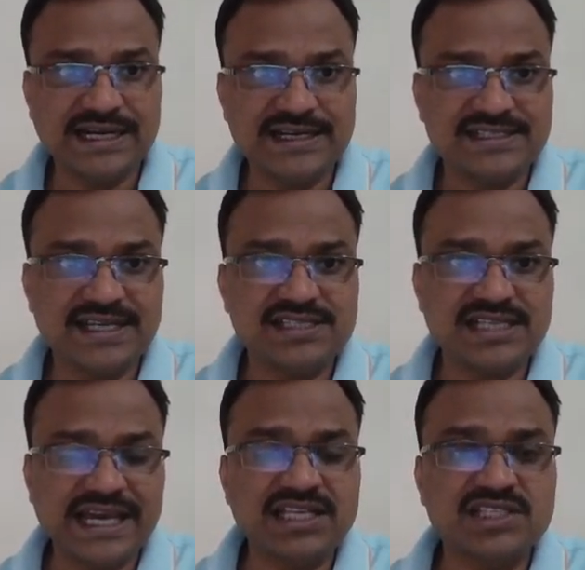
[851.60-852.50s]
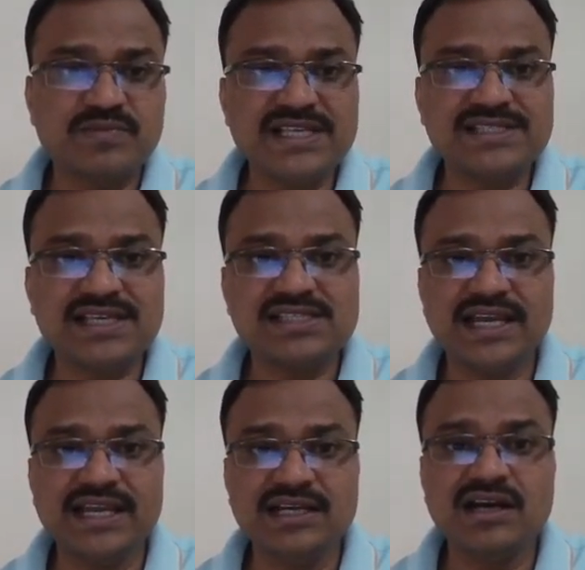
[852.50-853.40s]
and it says expenses
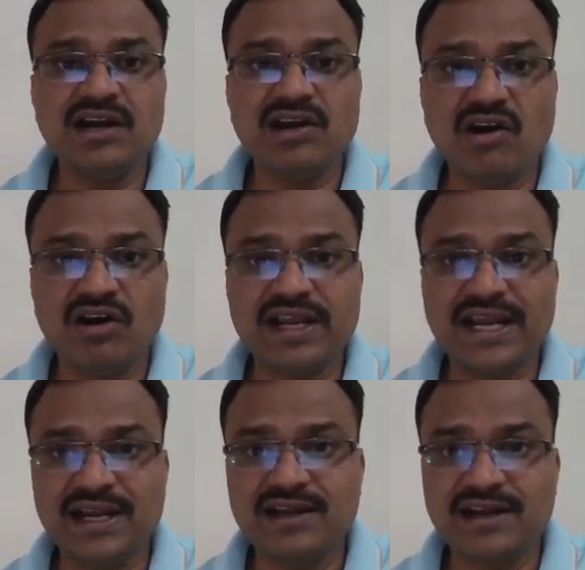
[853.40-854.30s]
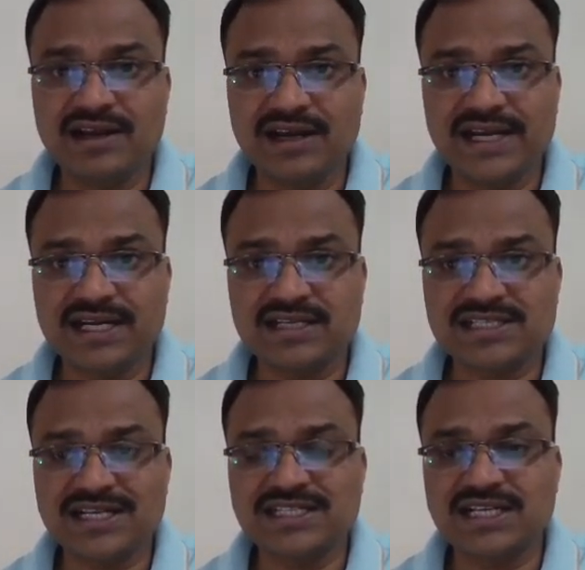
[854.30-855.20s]
incurred on internal
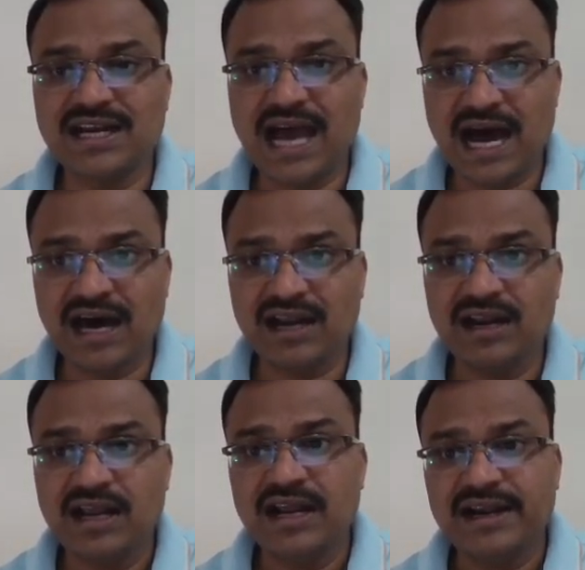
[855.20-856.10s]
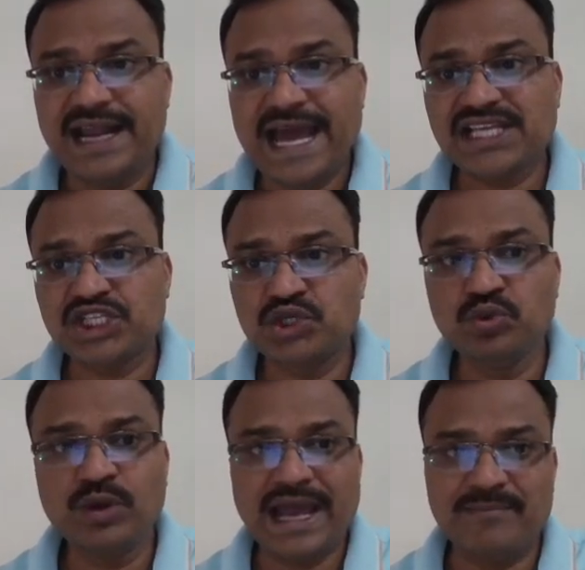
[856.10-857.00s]
reconstruction are dash
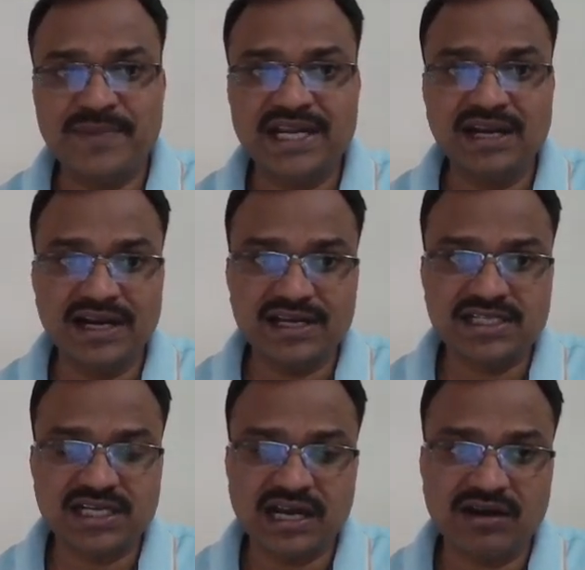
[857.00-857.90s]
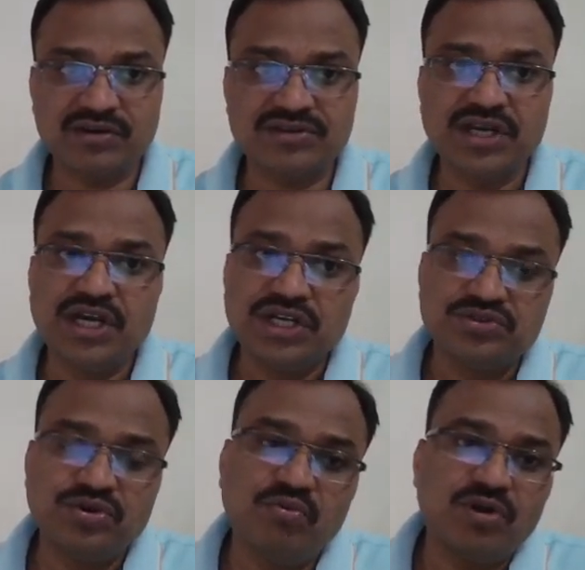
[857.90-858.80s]
to capital reduction account
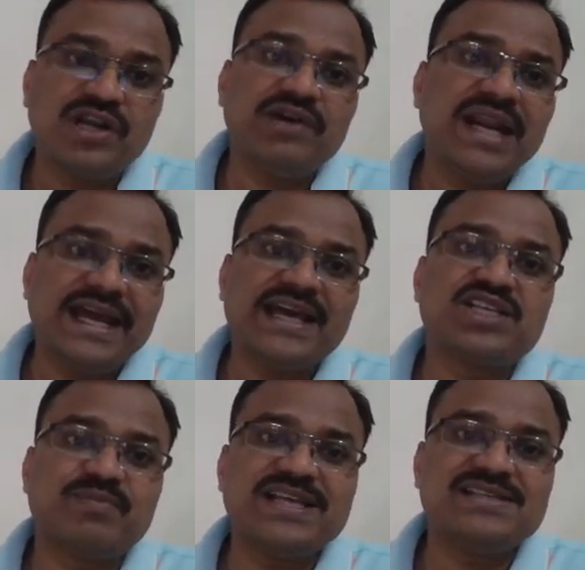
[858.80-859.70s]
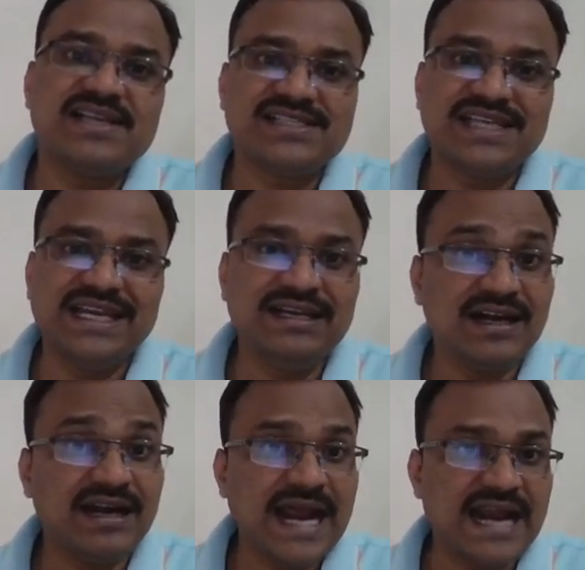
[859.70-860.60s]
so whatever expenses
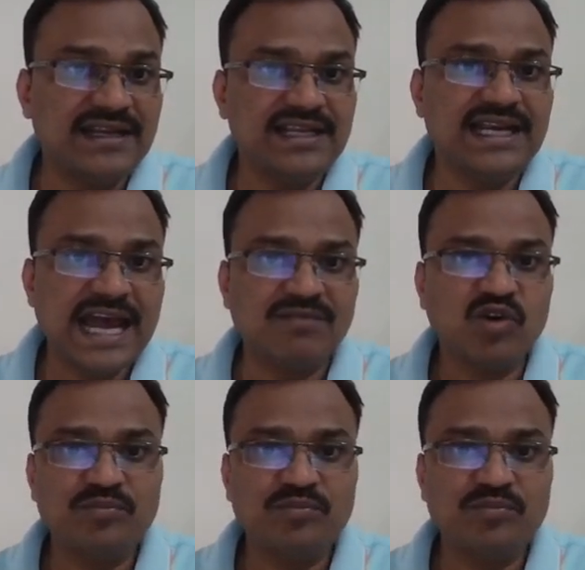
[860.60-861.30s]
incurred at the time